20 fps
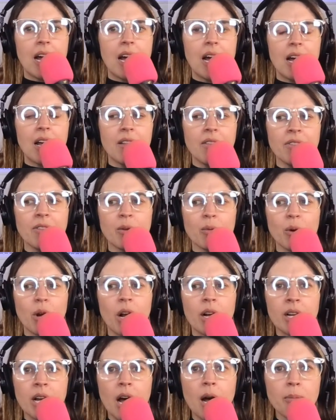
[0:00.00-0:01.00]
there were
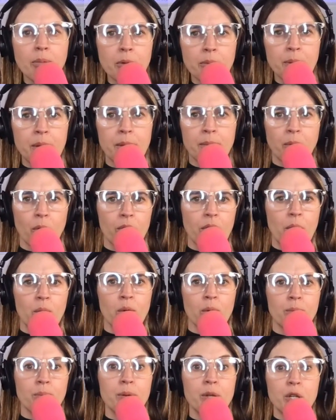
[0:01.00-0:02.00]
a couple people that
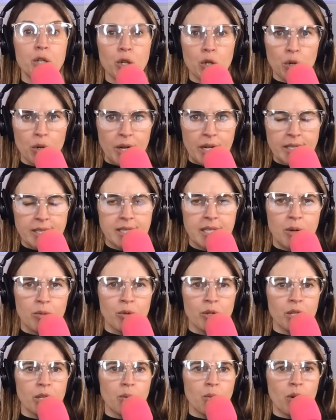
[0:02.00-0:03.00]
were purists that
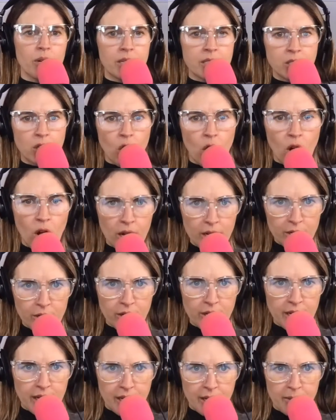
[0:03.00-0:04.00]
really wanted to honor
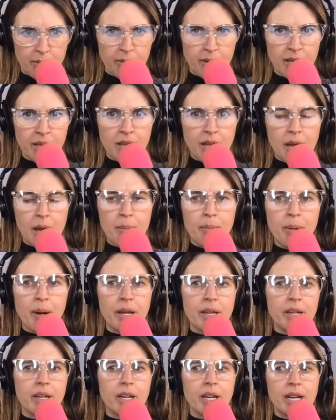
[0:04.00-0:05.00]
him,
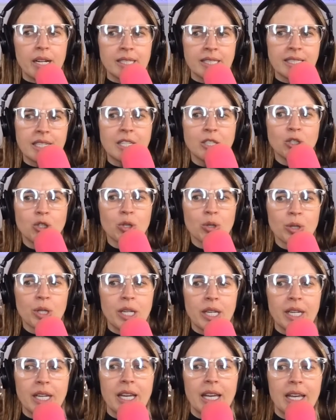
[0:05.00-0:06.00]
but
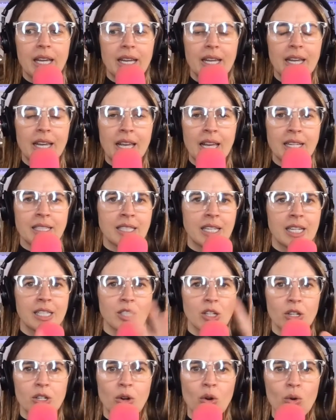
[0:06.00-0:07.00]
essentially it takes
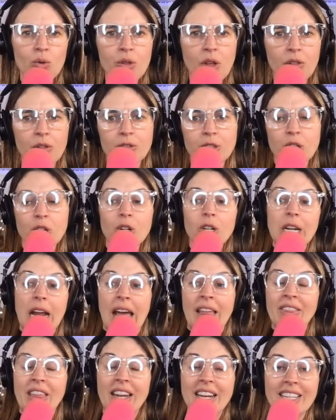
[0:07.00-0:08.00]
on a whole nother turn.
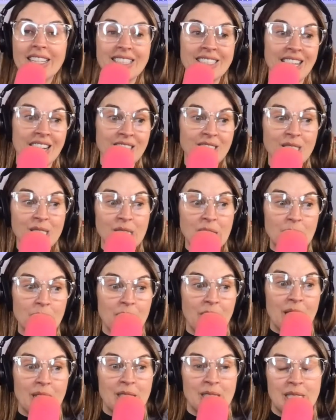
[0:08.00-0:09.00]
And then it does seem
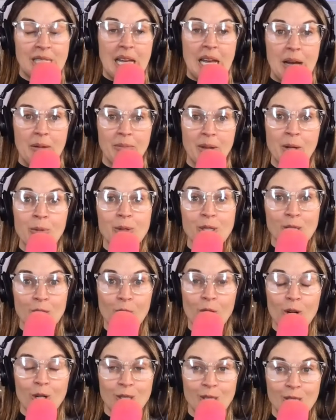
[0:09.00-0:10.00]
like, damn, it was
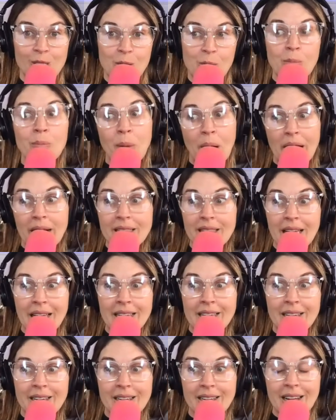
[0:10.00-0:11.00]
cursed by
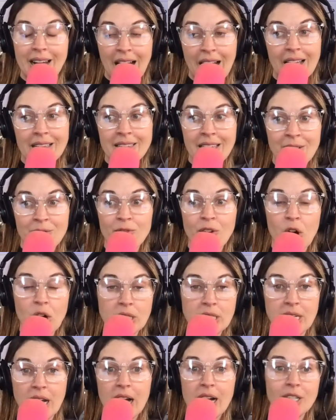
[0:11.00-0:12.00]
like, uh, like
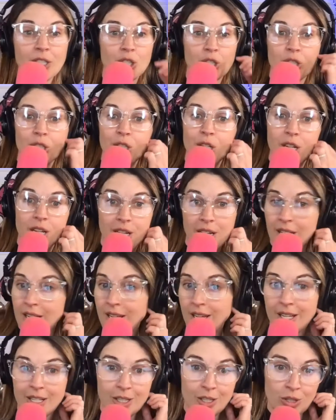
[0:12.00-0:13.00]
Von Dutch.
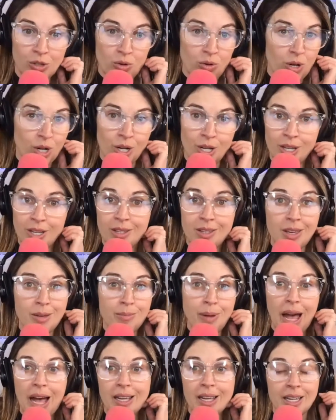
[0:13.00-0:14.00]
Lord, he came
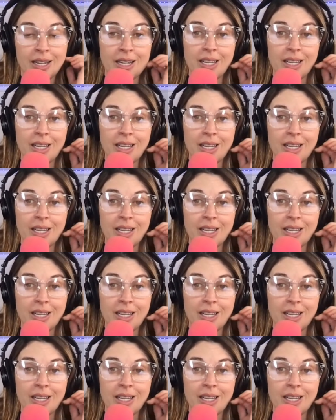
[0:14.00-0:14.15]
back and he